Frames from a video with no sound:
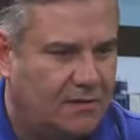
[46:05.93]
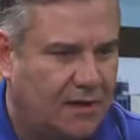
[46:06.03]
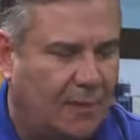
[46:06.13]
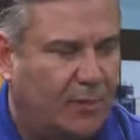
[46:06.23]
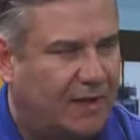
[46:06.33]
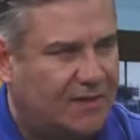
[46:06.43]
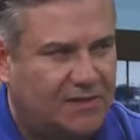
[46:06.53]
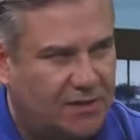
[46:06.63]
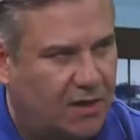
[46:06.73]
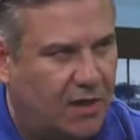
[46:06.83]
a
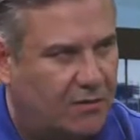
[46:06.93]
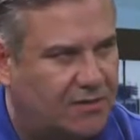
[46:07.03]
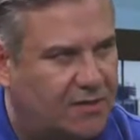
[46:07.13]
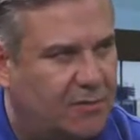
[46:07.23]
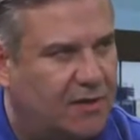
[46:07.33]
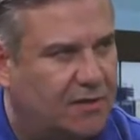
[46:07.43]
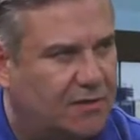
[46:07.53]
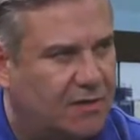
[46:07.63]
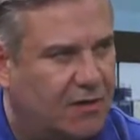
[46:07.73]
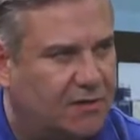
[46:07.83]
place to go or somebody
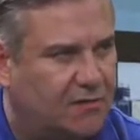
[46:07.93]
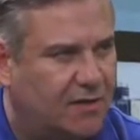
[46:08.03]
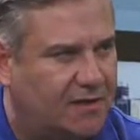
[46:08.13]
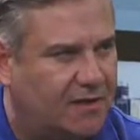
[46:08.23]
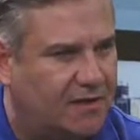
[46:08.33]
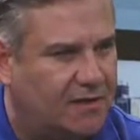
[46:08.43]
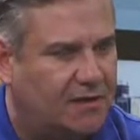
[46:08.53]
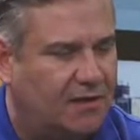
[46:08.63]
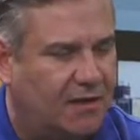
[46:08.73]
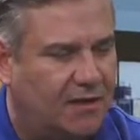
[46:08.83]
to talk to, I
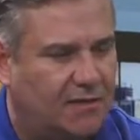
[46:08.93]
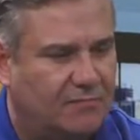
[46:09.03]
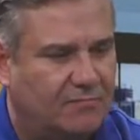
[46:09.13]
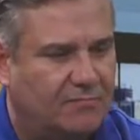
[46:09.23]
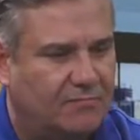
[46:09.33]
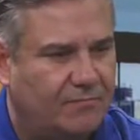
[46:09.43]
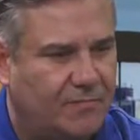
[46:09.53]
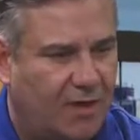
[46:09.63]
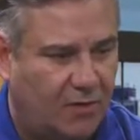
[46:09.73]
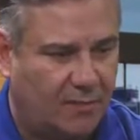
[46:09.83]
think um,
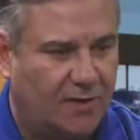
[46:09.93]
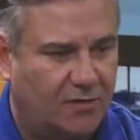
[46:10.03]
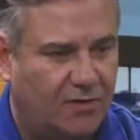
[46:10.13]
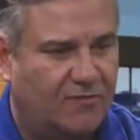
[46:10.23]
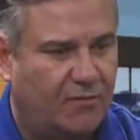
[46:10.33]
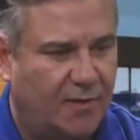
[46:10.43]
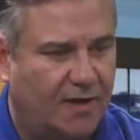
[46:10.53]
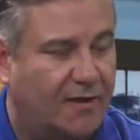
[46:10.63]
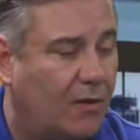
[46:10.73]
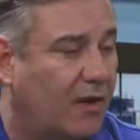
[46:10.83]
it would have been good for
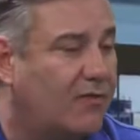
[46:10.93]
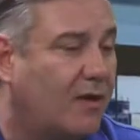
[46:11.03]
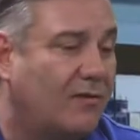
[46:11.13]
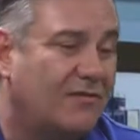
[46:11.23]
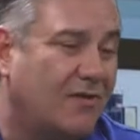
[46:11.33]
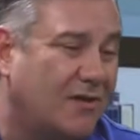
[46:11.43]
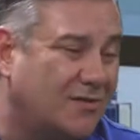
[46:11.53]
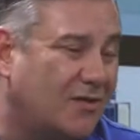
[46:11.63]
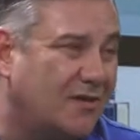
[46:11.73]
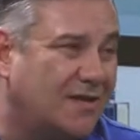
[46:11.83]
me. Now, whether I would have gone
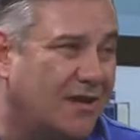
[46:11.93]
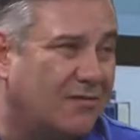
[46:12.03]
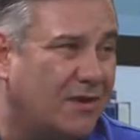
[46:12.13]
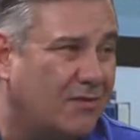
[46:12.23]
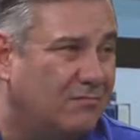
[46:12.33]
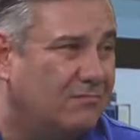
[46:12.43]
and talked, I don't know.